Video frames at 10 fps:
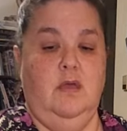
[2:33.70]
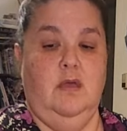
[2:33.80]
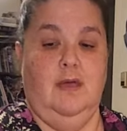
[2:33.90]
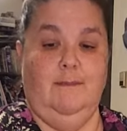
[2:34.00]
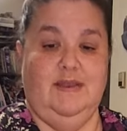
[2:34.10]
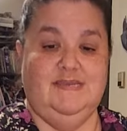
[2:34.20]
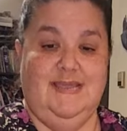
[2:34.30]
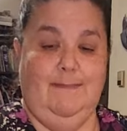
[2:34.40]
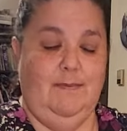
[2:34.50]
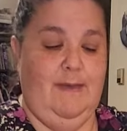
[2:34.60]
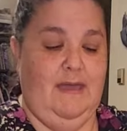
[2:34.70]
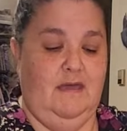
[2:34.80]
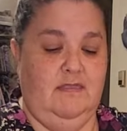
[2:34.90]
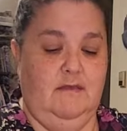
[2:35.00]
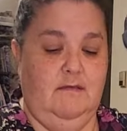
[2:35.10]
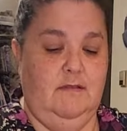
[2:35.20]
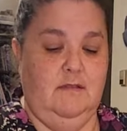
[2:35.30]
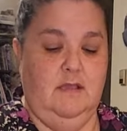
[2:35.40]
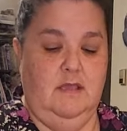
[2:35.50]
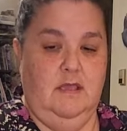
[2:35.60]
I'm gonna tape the back of this,
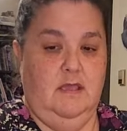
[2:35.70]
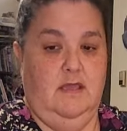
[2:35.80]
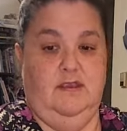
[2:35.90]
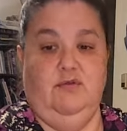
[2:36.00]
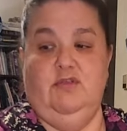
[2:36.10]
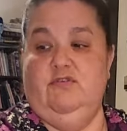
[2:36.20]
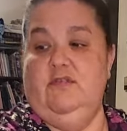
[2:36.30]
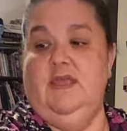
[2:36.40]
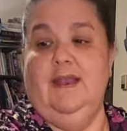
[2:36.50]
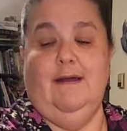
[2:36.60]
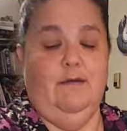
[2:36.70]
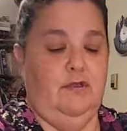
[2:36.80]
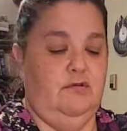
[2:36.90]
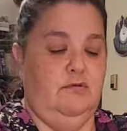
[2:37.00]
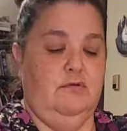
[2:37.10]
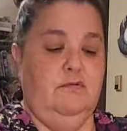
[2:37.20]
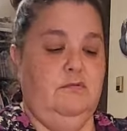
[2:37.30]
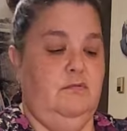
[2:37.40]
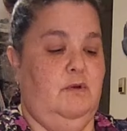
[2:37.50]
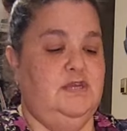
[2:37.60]
and you can just get out your
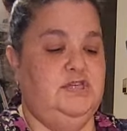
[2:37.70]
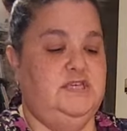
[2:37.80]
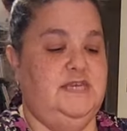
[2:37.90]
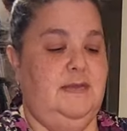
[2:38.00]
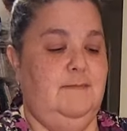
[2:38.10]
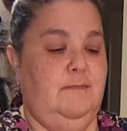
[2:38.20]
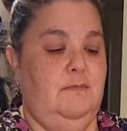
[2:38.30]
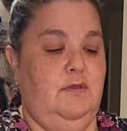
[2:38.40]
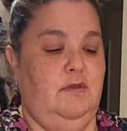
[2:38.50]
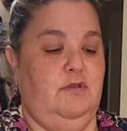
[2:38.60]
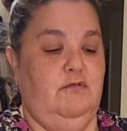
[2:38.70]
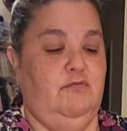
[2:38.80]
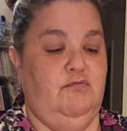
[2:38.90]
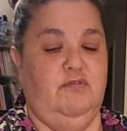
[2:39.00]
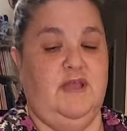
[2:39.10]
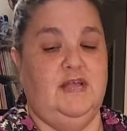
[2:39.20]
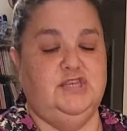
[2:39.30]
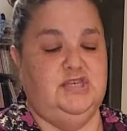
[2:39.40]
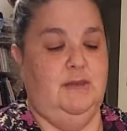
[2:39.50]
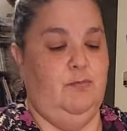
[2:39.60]
washi tape. You could use Scotch
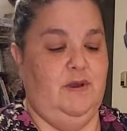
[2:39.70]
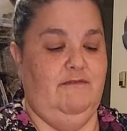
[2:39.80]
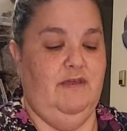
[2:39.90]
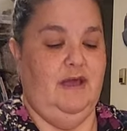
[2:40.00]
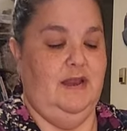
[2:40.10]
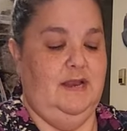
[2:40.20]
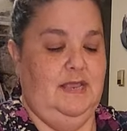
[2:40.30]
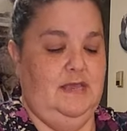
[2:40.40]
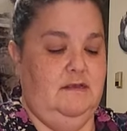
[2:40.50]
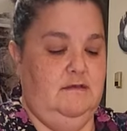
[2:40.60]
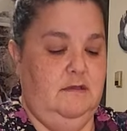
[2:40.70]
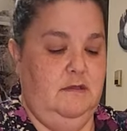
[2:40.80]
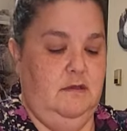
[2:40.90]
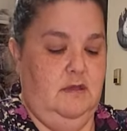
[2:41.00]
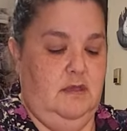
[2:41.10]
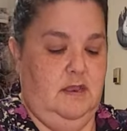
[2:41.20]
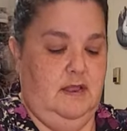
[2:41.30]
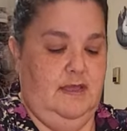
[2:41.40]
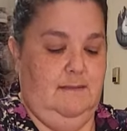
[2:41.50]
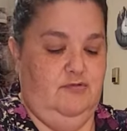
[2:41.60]
tape, whatever you got on hand. And
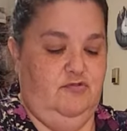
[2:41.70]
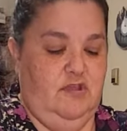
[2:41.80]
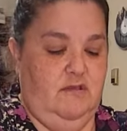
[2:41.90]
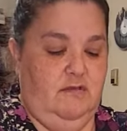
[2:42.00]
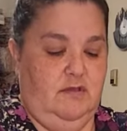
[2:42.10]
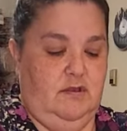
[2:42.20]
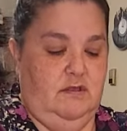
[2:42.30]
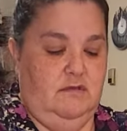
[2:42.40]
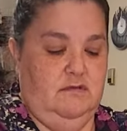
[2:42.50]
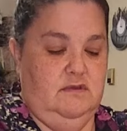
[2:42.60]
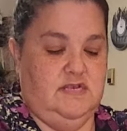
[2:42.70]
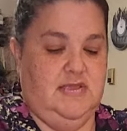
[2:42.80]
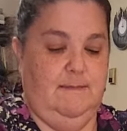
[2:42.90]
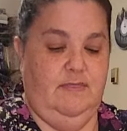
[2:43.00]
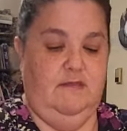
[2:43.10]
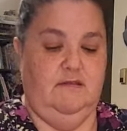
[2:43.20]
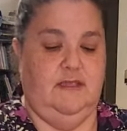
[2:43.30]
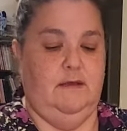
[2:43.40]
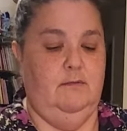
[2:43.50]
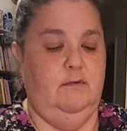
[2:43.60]
I am just gonna tape these
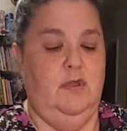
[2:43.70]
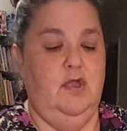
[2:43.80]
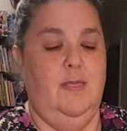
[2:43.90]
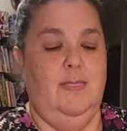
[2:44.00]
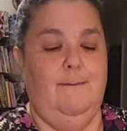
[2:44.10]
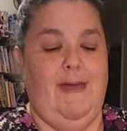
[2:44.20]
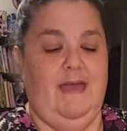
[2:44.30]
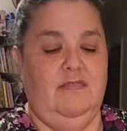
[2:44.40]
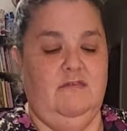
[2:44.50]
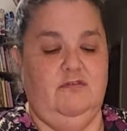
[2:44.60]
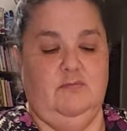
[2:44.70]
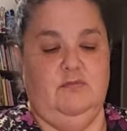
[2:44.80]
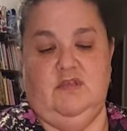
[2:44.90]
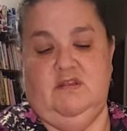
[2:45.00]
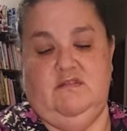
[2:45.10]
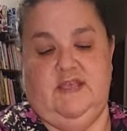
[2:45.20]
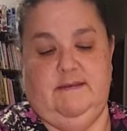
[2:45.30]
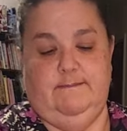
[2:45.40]
down. The back of this no one's gonna see.